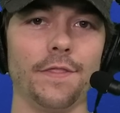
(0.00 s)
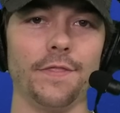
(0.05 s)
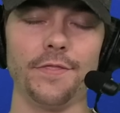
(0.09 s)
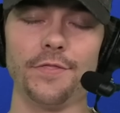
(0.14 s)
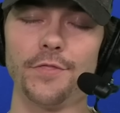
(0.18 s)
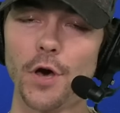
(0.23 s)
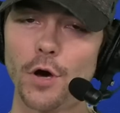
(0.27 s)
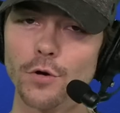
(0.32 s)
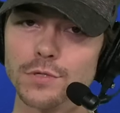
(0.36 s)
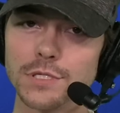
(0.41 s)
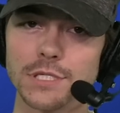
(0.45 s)

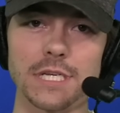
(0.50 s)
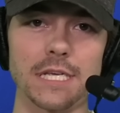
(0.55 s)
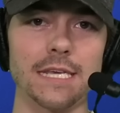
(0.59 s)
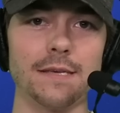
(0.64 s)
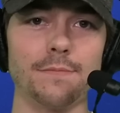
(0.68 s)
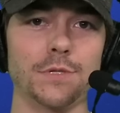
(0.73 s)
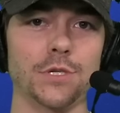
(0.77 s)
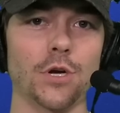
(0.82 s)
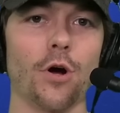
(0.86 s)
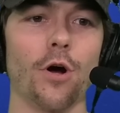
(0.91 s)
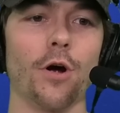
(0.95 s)
those
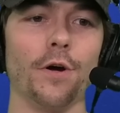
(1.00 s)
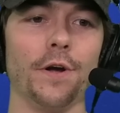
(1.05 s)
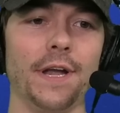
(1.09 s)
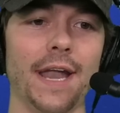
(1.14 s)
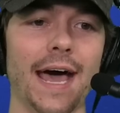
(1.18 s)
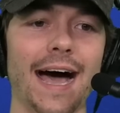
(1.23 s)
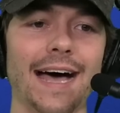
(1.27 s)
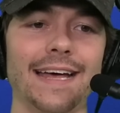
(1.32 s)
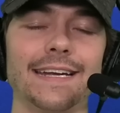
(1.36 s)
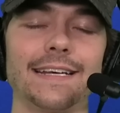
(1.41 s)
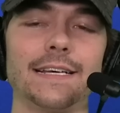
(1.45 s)
teams are
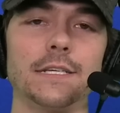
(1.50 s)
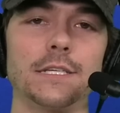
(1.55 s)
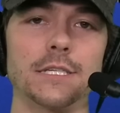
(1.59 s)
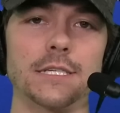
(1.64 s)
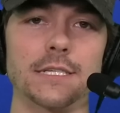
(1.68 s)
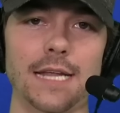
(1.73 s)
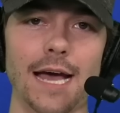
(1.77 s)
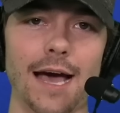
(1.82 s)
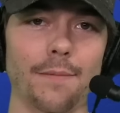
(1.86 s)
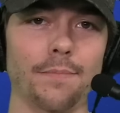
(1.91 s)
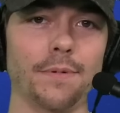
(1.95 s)
not
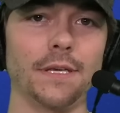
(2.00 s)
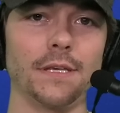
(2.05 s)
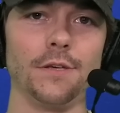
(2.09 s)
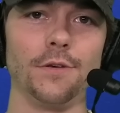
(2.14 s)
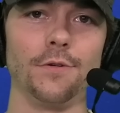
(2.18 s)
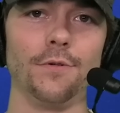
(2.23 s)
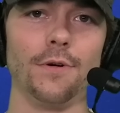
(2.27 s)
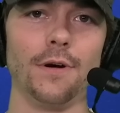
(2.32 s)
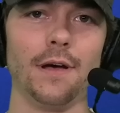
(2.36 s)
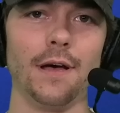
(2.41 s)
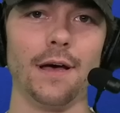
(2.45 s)
stopping you.
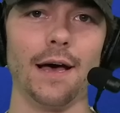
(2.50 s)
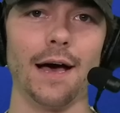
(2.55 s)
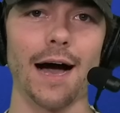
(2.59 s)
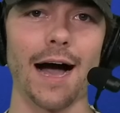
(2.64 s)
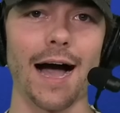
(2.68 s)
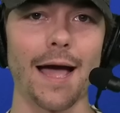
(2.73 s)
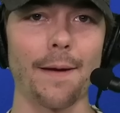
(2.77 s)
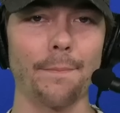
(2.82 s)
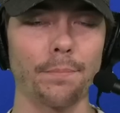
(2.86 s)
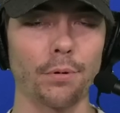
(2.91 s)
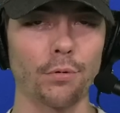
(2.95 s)

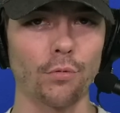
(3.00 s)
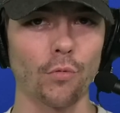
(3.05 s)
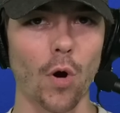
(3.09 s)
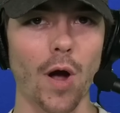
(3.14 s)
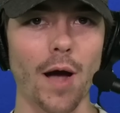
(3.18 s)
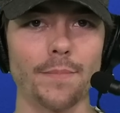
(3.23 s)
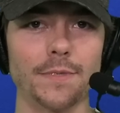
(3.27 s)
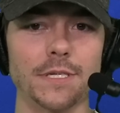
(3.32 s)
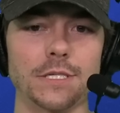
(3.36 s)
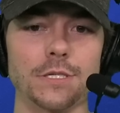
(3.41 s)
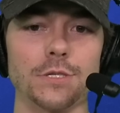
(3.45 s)
I
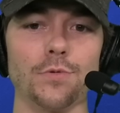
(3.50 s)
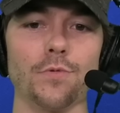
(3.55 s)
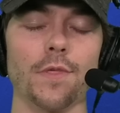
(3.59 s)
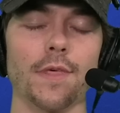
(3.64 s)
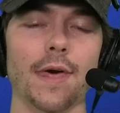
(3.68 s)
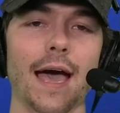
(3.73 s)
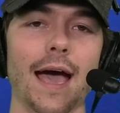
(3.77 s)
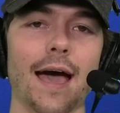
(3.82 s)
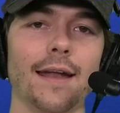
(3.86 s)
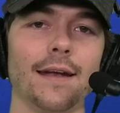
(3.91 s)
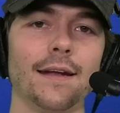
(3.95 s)
promise you
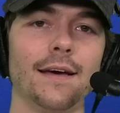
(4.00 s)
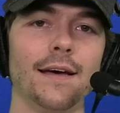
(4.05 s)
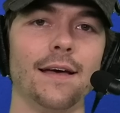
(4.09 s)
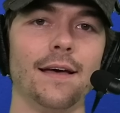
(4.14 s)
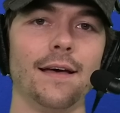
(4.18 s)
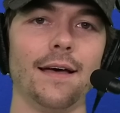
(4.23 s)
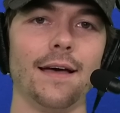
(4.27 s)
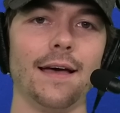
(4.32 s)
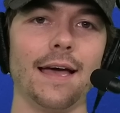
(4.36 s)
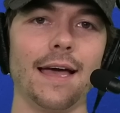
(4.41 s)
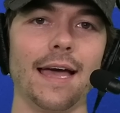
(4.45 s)
that.
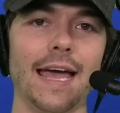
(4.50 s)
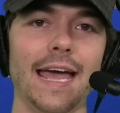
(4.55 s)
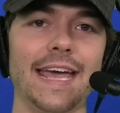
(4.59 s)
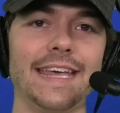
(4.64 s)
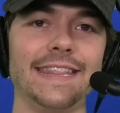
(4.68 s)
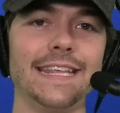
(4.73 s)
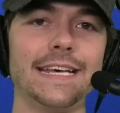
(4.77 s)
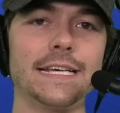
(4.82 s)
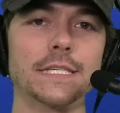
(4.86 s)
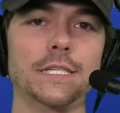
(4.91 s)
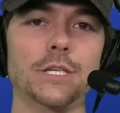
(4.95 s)

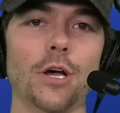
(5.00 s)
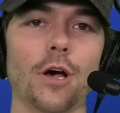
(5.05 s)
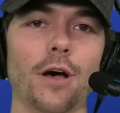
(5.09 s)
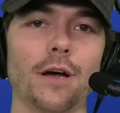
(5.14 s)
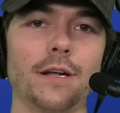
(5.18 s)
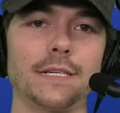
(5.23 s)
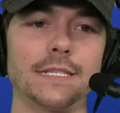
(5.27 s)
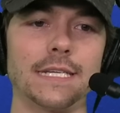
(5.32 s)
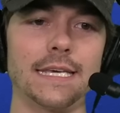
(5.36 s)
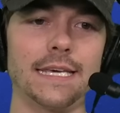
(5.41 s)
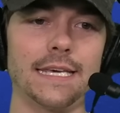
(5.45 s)
And this
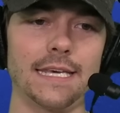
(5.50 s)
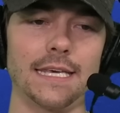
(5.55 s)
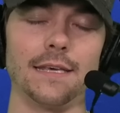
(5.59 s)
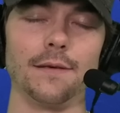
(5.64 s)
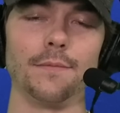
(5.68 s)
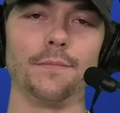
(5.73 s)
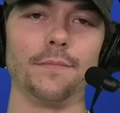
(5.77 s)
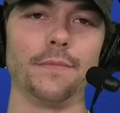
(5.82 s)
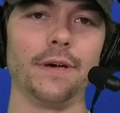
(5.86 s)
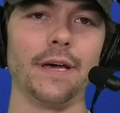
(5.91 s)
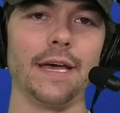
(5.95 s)

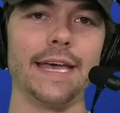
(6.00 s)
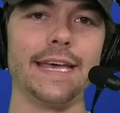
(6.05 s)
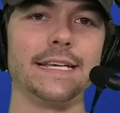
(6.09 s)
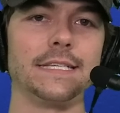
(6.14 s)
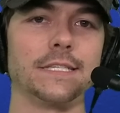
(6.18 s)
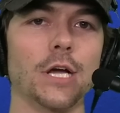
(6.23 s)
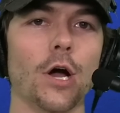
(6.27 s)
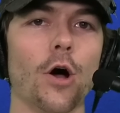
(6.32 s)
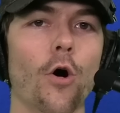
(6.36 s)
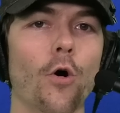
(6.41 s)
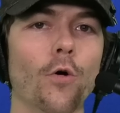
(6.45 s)
team
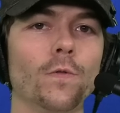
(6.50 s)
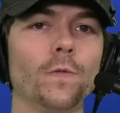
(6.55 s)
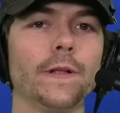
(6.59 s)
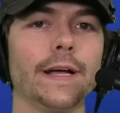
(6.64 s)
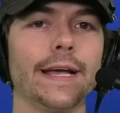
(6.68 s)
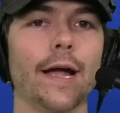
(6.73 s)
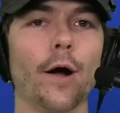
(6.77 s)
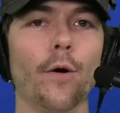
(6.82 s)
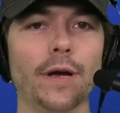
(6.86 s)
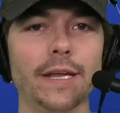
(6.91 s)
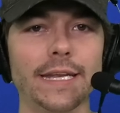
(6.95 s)
is only
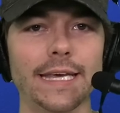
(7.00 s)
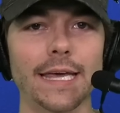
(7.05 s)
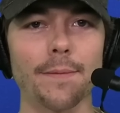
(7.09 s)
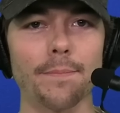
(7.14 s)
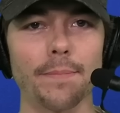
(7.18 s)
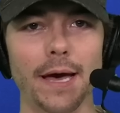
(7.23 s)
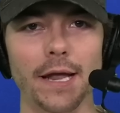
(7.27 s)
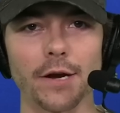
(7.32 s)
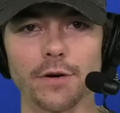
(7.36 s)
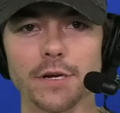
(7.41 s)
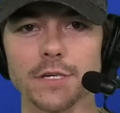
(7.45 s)
going to get
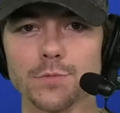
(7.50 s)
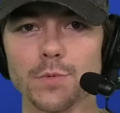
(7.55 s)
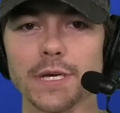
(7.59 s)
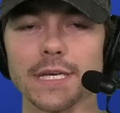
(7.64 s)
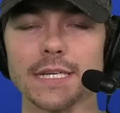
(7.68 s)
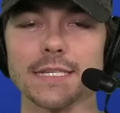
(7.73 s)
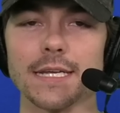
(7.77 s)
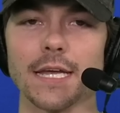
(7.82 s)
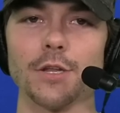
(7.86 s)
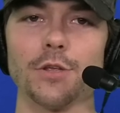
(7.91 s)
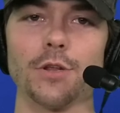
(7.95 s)
better as we
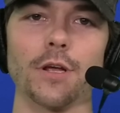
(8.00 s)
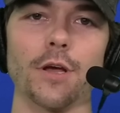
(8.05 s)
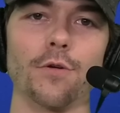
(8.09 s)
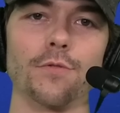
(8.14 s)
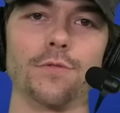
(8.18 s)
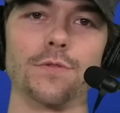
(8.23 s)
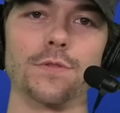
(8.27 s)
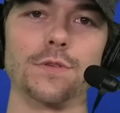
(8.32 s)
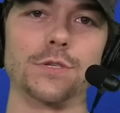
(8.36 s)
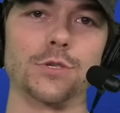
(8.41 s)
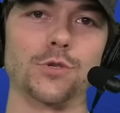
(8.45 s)
continue to go
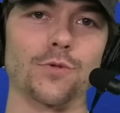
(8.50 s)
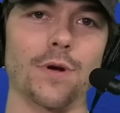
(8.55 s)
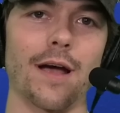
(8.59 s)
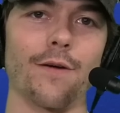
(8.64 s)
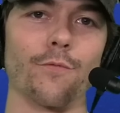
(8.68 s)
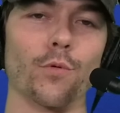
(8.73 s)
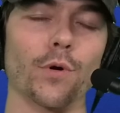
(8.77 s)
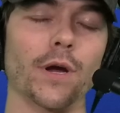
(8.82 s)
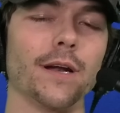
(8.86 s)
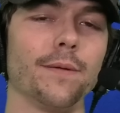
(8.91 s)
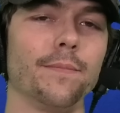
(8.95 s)
through this
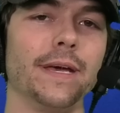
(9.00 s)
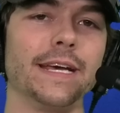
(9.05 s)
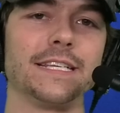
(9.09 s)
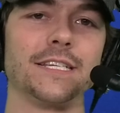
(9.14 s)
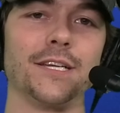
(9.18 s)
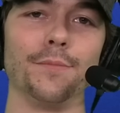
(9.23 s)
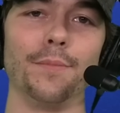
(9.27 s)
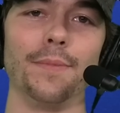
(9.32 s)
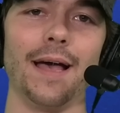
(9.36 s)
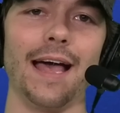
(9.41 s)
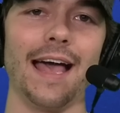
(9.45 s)
draft. We're going to make
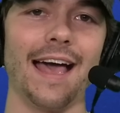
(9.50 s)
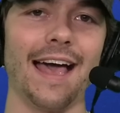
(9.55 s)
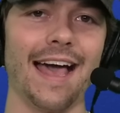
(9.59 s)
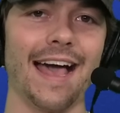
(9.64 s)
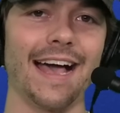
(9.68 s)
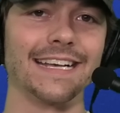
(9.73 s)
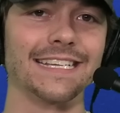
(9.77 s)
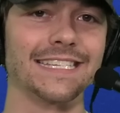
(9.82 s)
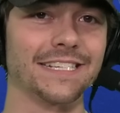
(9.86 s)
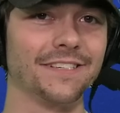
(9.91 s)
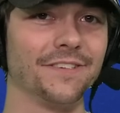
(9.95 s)
some
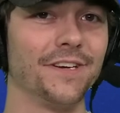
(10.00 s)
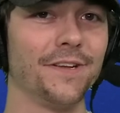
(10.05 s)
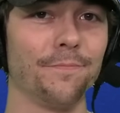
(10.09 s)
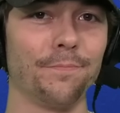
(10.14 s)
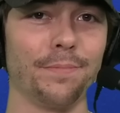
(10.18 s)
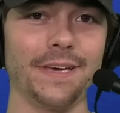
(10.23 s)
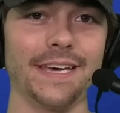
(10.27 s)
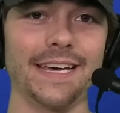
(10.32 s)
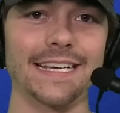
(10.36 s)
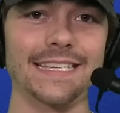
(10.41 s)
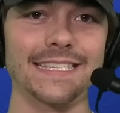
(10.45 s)
excellent
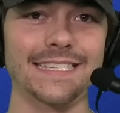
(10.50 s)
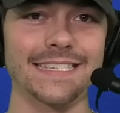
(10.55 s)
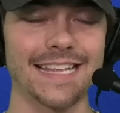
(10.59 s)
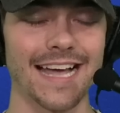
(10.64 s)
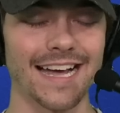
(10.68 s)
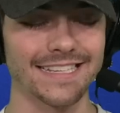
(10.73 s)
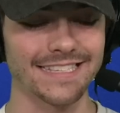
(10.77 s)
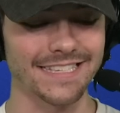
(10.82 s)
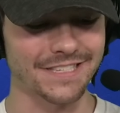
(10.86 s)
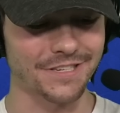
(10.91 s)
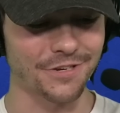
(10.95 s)
picks,
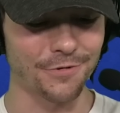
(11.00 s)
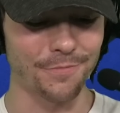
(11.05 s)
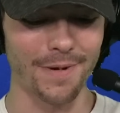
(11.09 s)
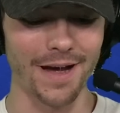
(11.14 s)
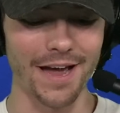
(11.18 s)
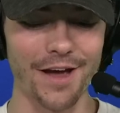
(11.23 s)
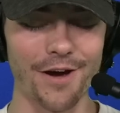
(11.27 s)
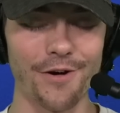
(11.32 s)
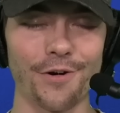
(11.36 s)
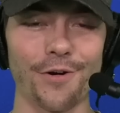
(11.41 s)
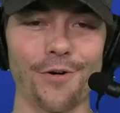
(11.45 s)
not to toot
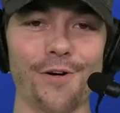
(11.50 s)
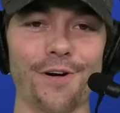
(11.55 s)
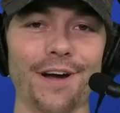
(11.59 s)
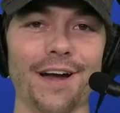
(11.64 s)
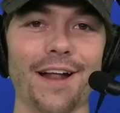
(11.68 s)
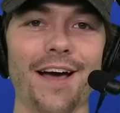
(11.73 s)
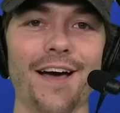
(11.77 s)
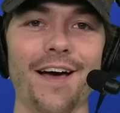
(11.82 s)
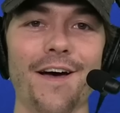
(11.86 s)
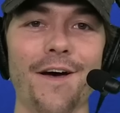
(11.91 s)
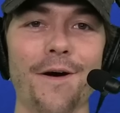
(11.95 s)
my own
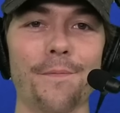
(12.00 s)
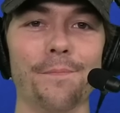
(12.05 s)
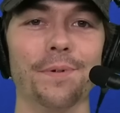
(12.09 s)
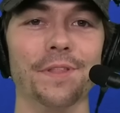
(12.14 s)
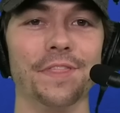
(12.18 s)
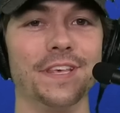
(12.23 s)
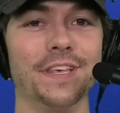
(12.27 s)
horn, but